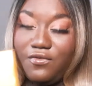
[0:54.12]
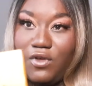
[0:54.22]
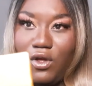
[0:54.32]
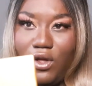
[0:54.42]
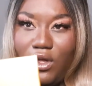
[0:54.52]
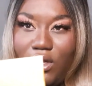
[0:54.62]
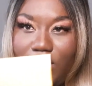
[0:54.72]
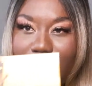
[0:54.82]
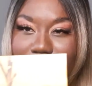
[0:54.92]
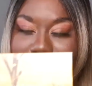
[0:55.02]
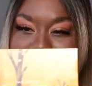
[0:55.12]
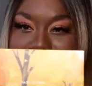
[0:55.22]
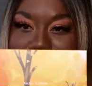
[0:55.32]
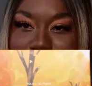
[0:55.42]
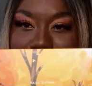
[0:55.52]
fall
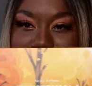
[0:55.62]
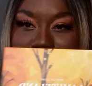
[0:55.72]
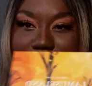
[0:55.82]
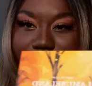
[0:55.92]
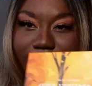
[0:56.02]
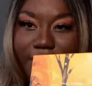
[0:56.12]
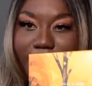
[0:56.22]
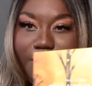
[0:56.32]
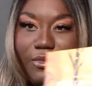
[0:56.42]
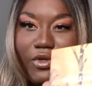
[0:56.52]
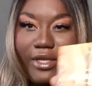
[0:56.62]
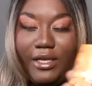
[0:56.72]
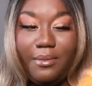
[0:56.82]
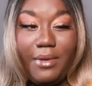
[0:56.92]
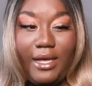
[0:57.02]
type of
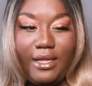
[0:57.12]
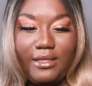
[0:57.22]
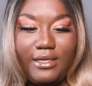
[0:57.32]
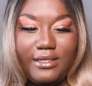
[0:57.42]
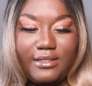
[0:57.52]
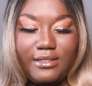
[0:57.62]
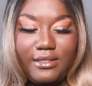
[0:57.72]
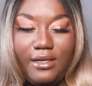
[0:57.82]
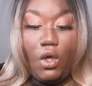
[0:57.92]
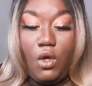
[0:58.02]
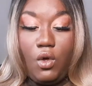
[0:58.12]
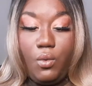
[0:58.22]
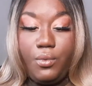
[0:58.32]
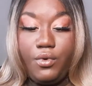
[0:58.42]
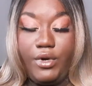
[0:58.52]
looking palette.
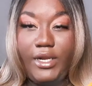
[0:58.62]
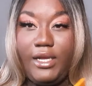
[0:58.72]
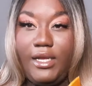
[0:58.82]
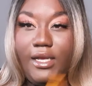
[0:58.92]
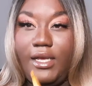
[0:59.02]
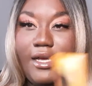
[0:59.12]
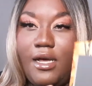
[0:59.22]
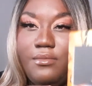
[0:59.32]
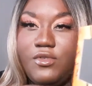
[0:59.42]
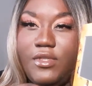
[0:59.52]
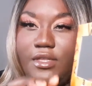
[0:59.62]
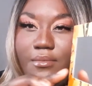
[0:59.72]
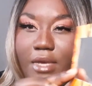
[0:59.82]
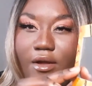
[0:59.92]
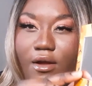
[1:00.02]
Oh, pretty. It comes with a
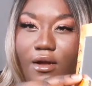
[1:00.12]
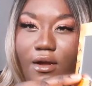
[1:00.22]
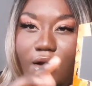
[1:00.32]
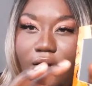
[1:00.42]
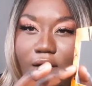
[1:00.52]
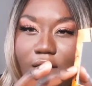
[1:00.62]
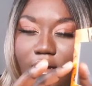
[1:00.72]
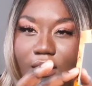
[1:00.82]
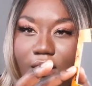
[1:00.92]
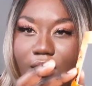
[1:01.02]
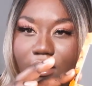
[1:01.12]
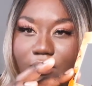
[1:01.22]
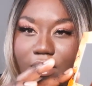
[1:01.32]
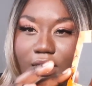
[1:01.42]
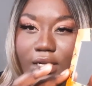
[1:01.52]
mirror,
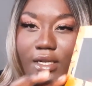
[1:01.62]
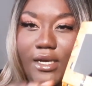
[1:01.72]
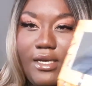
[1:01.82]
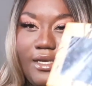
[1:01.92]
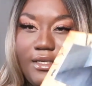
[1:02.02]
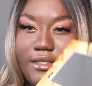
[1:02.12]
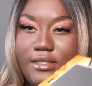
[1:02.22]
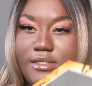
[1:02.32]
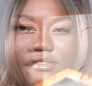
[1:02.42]
really nice.